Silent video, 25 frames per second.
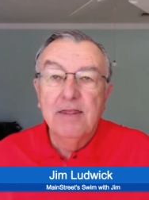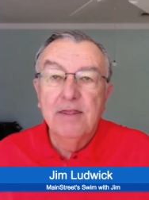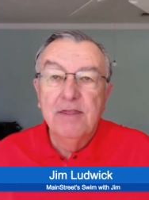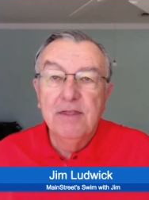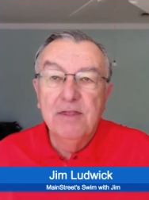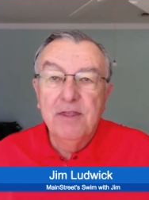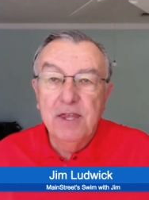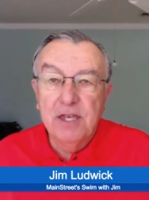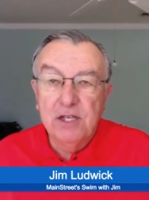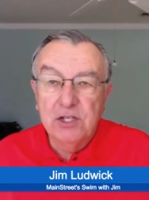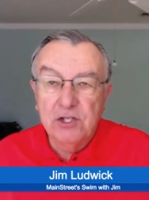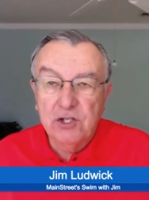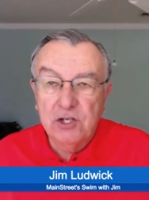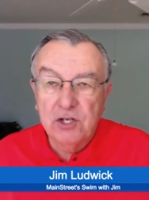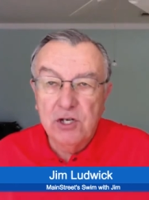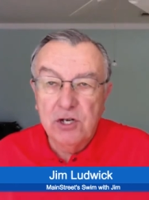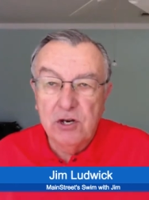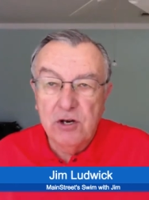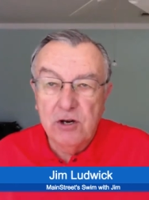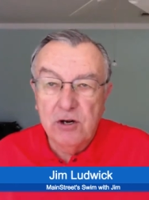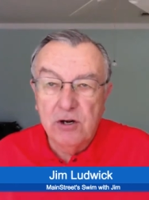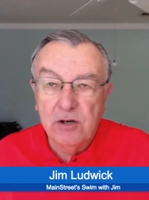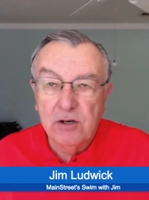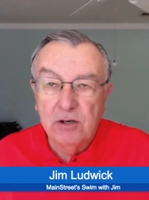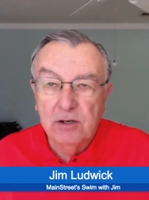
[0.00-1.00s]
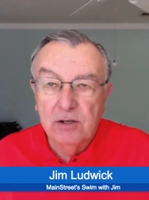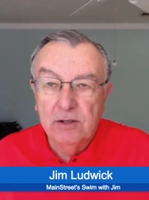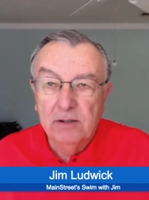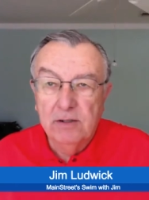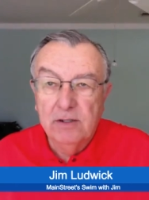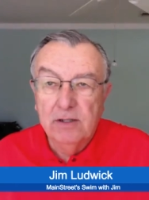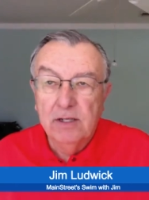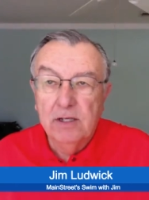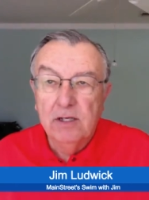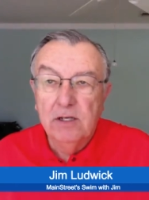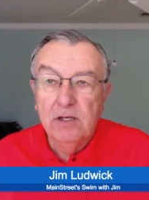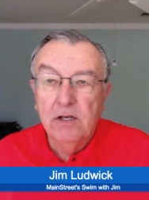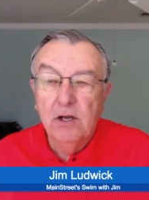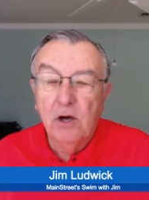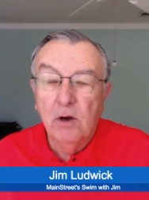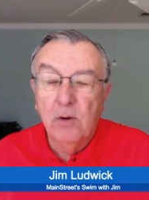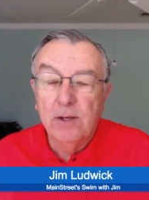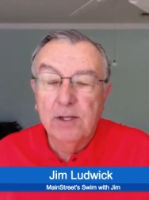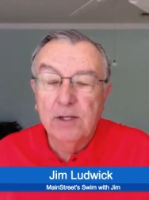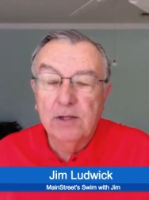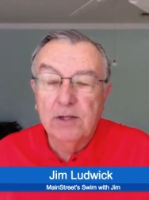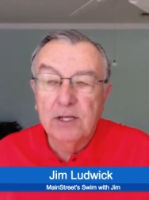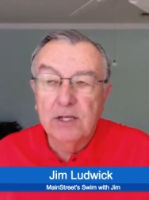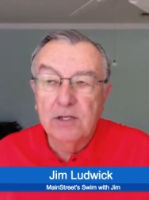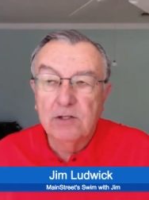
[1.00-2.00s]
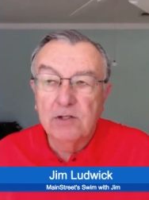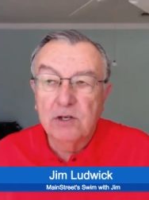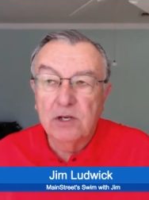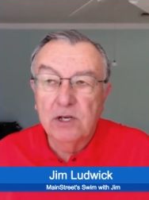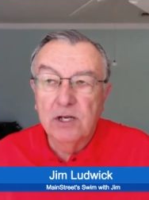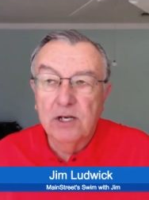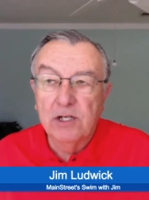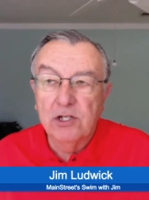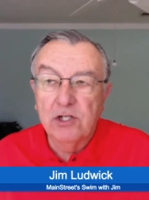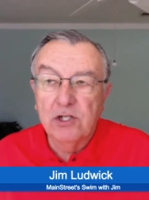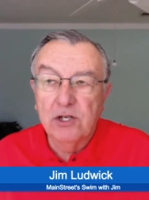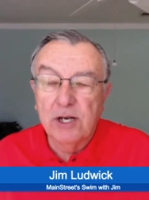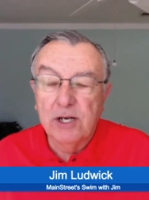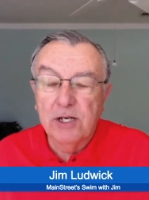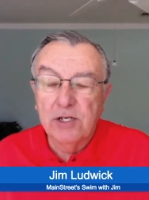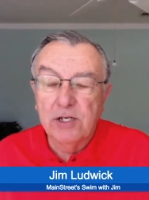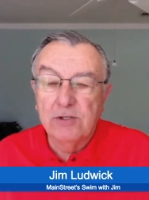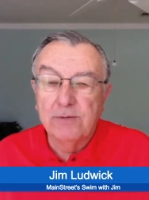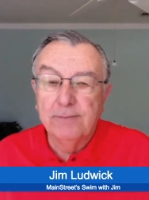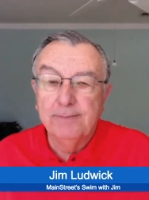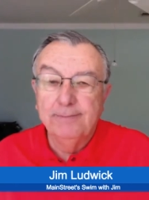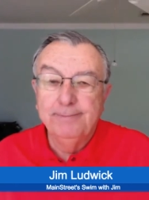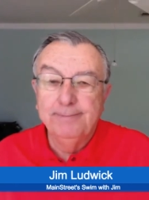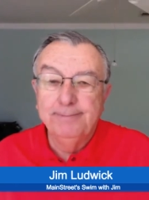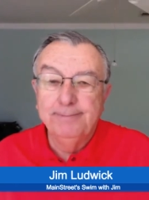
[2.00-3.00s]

this year, knowing things are going to change?